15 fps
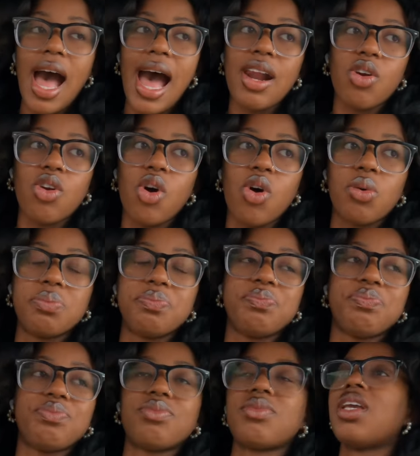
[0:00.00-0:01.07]
I don't know.
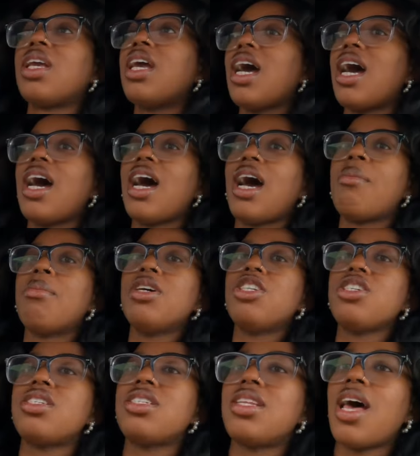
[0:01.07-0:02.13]
I'm
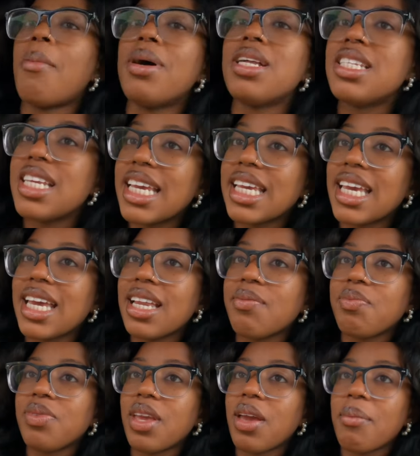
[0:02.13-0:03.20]
gonna take it,
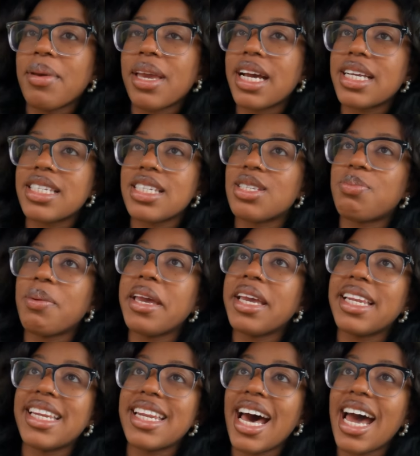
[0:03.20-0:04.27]
because it's
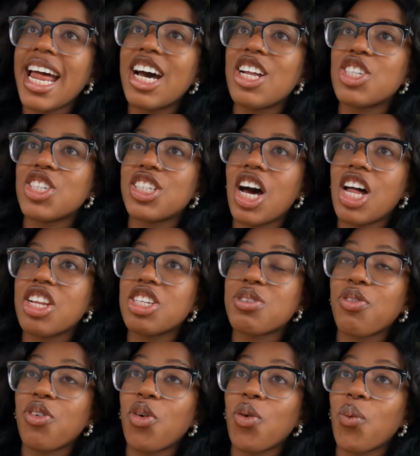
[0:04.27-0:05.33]
paying $900
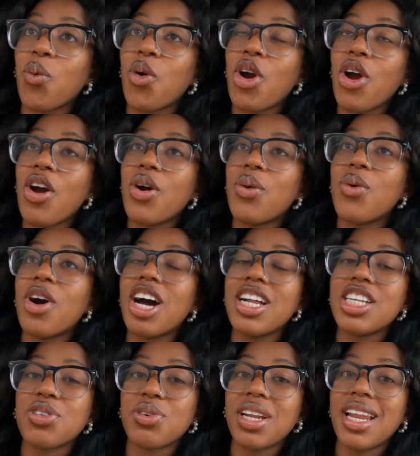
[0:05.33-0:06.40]
for
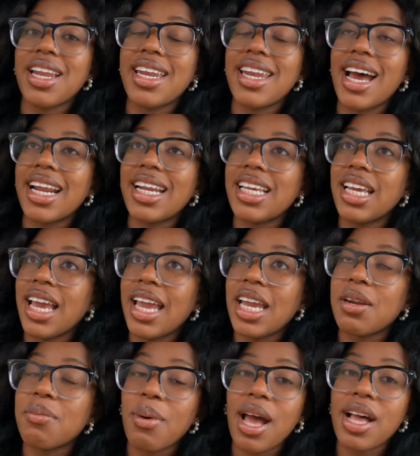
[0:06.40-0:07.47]

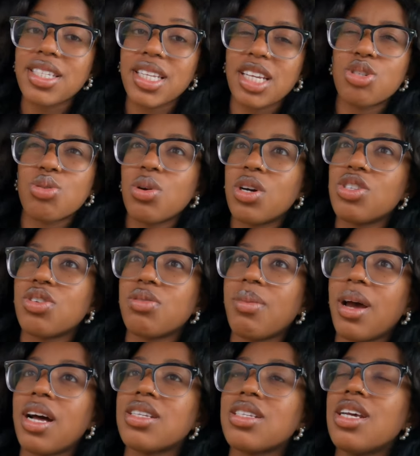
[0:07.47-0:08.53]
198 miles, like 200
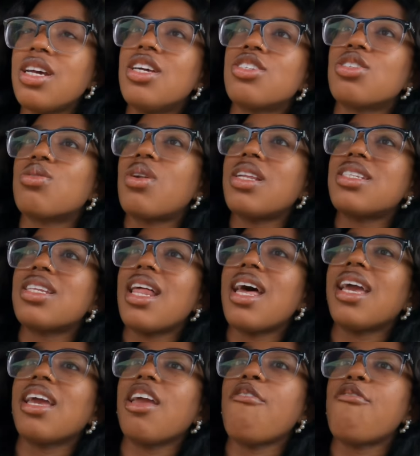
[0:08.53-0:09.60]
miles. So that's
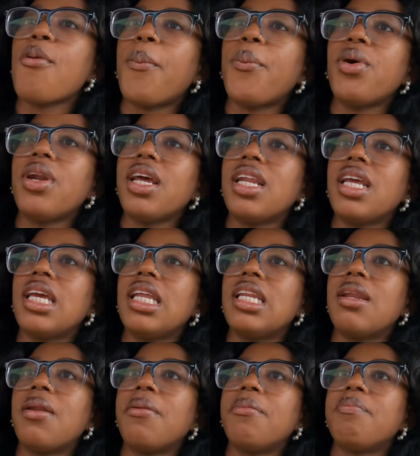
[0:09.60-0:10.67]
like, if you put it
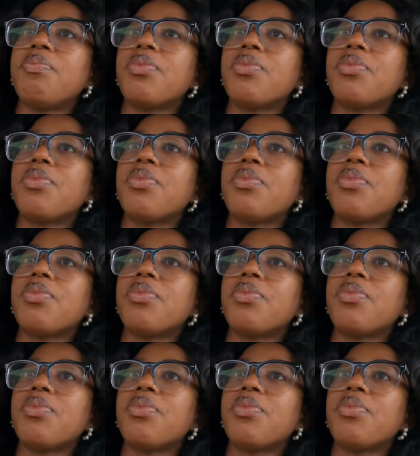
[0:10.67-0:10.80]
in